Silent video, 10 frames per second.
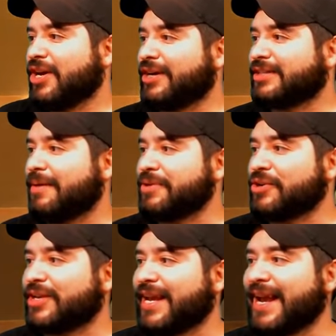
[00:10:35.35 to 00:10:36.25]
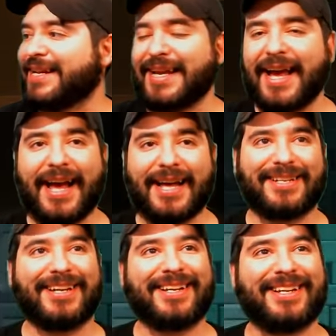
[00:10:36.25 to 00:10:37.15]
On top of your candy ass
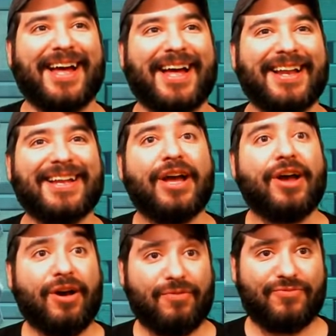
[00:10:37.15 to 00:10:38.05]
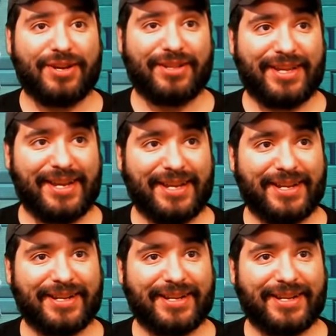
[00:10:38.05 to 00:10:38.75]
like that. Really?